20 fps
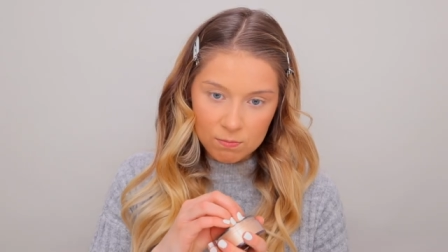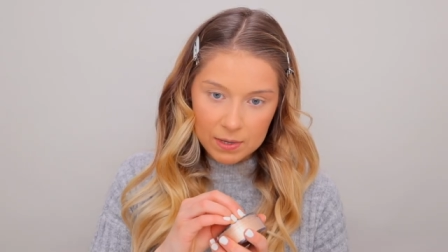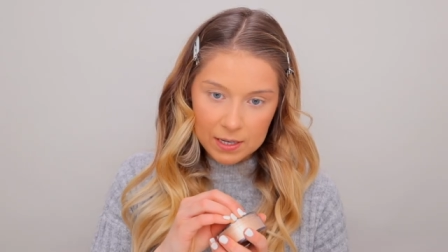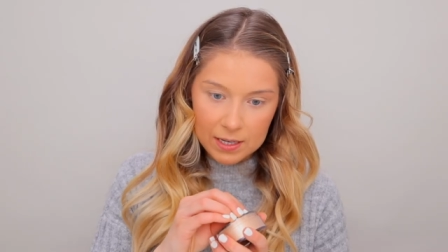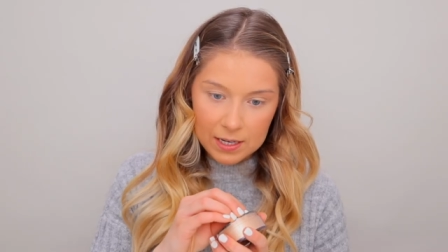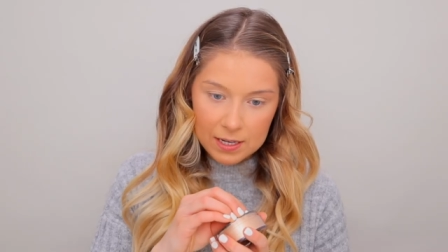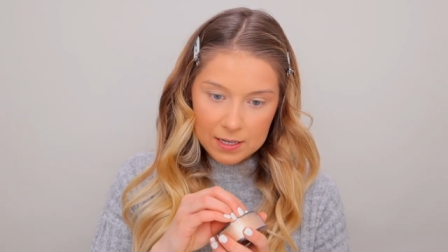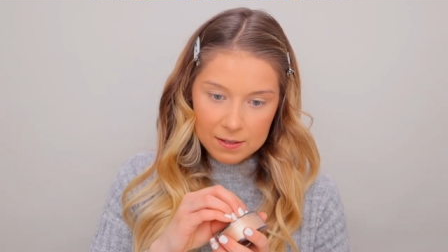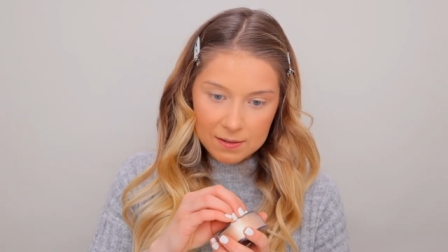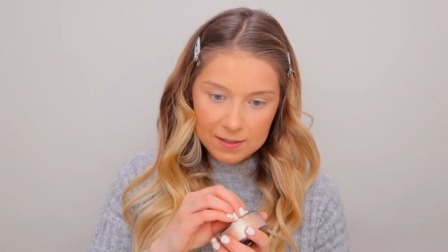my
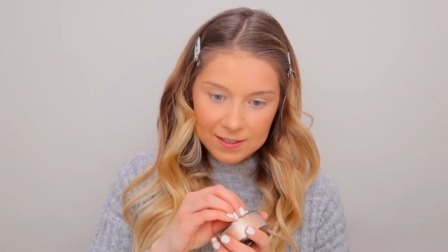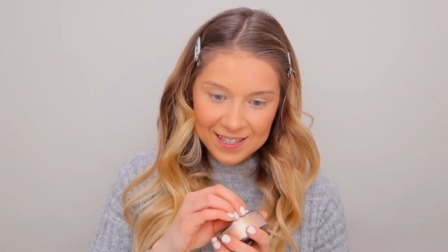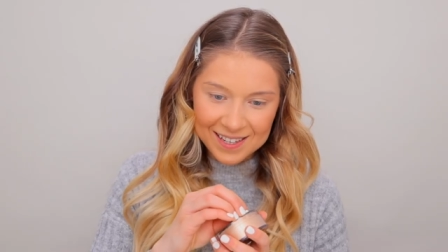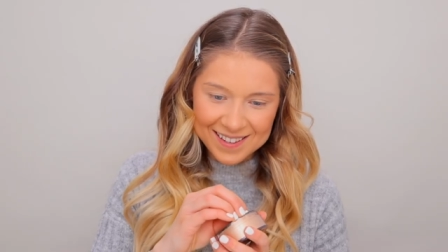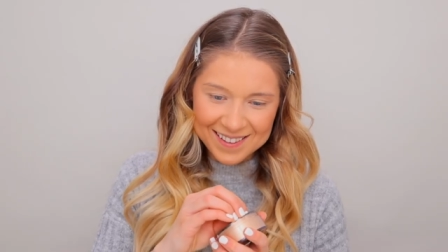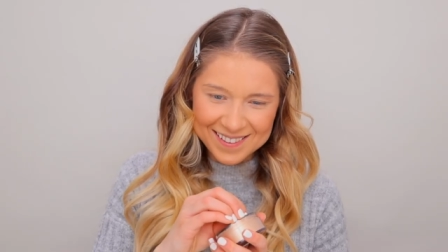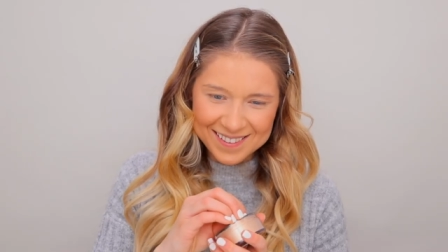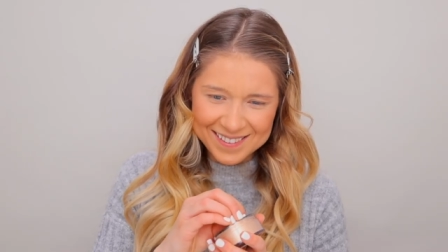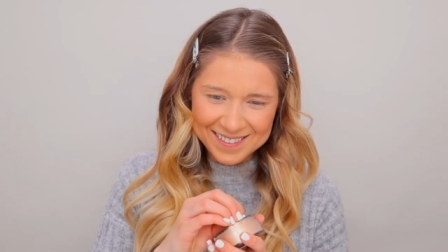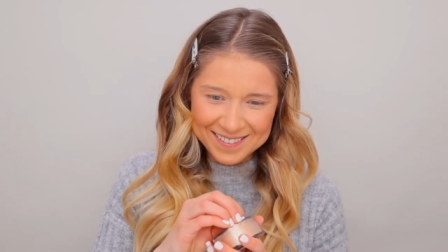nails.
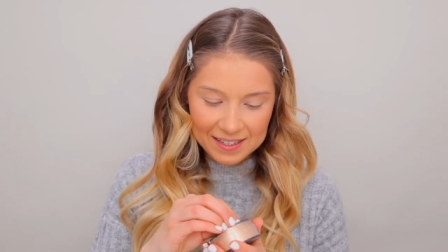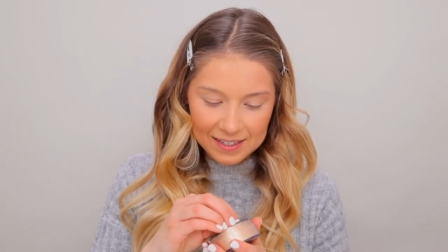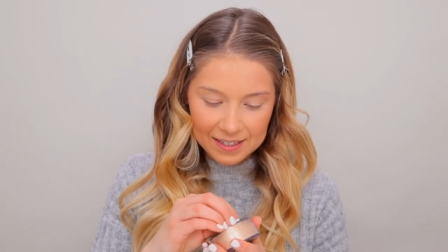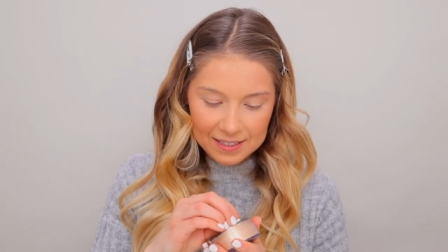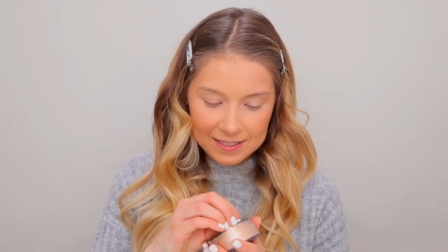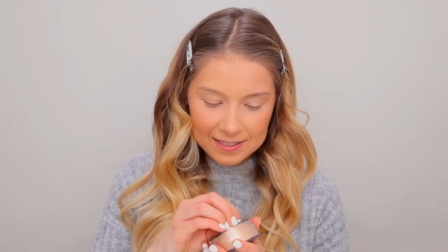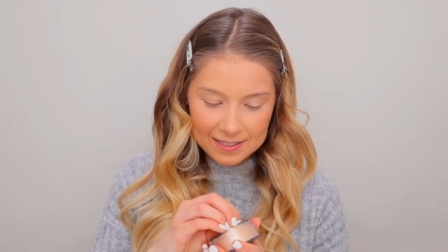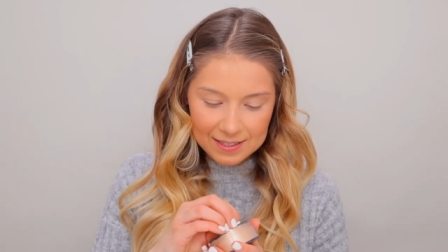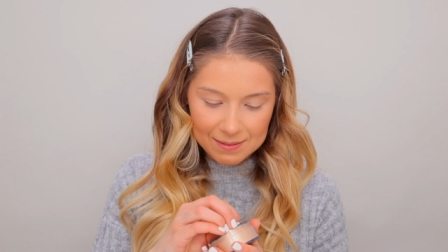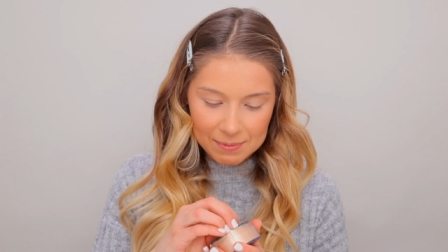
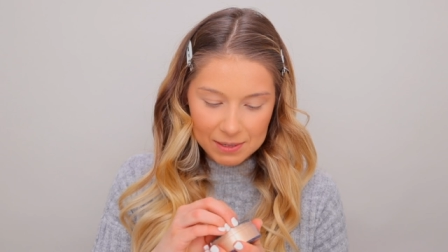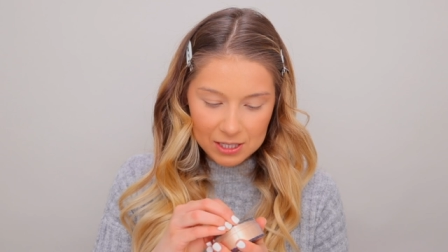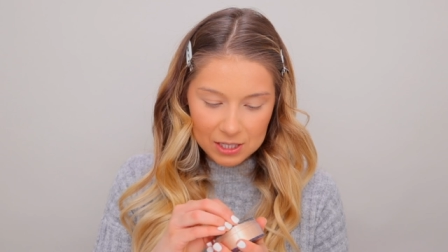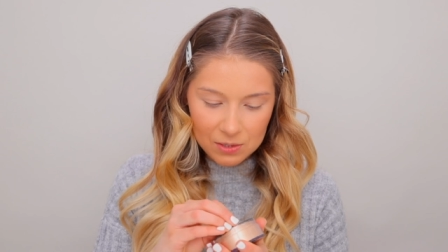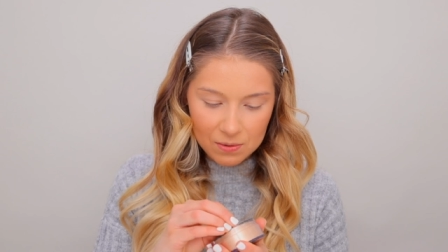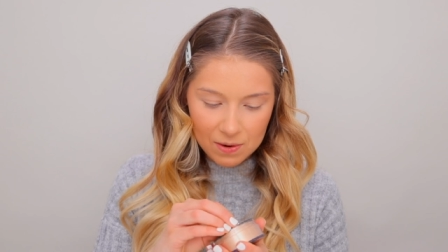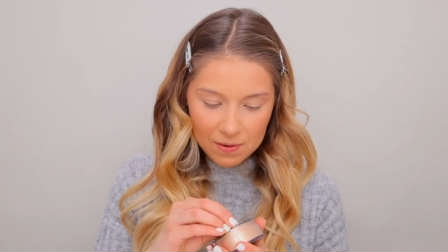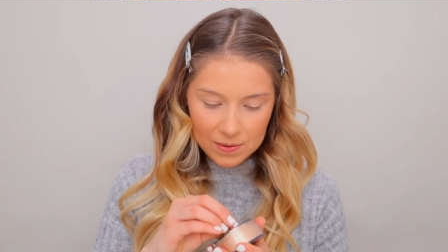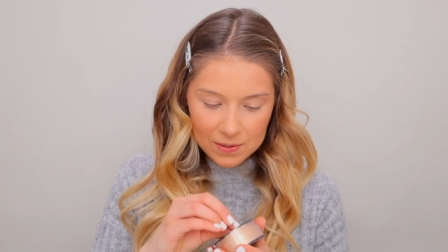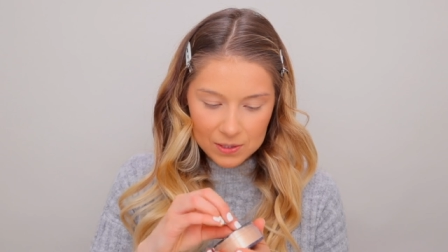I just spent
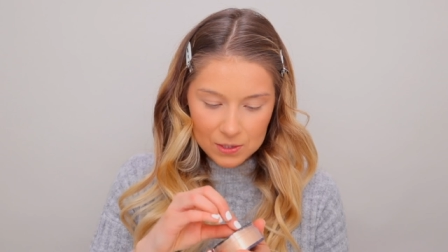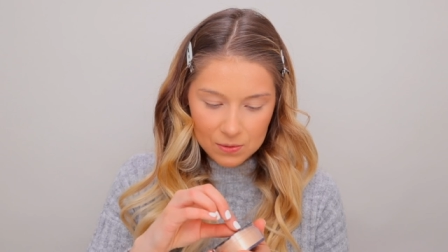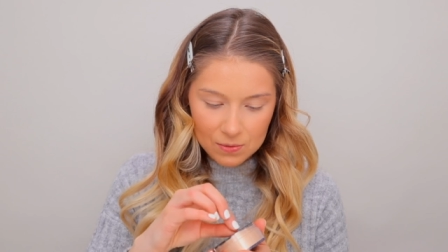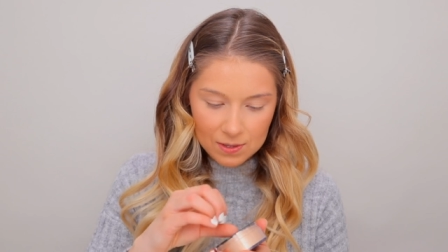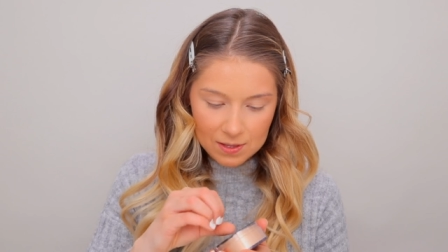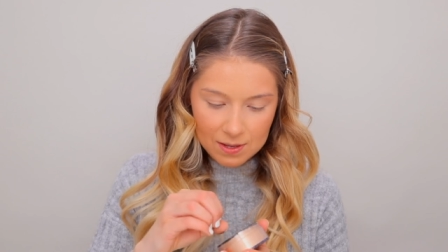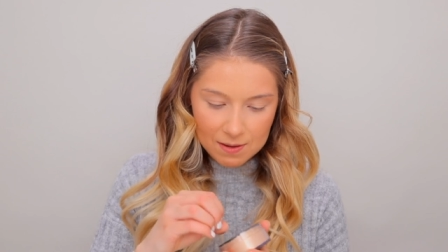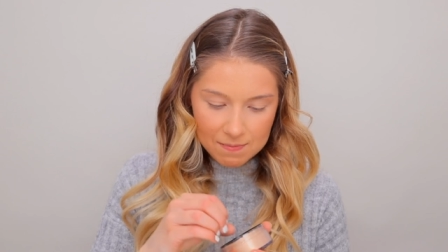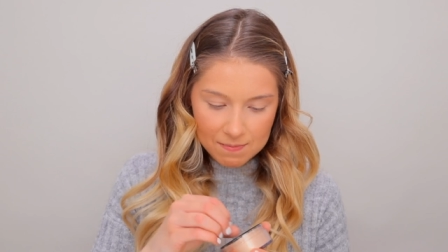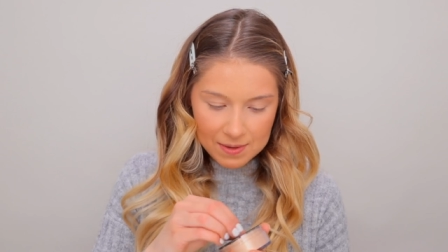two hours
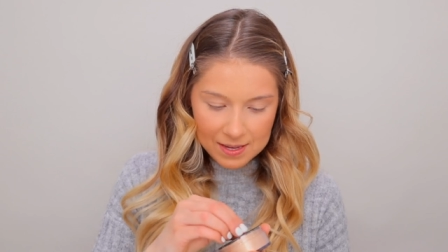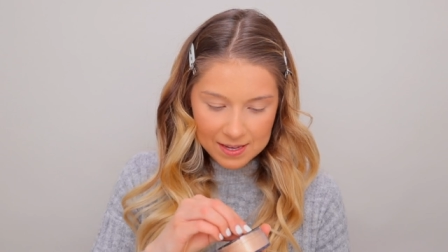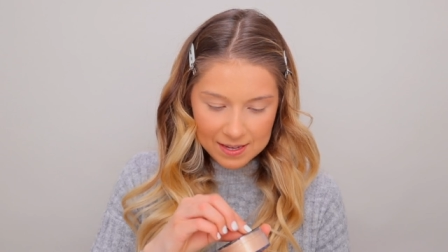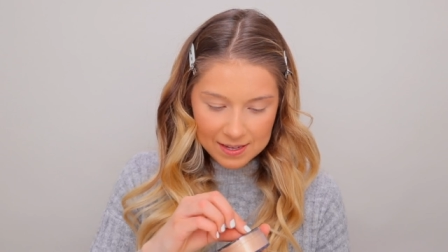doing them.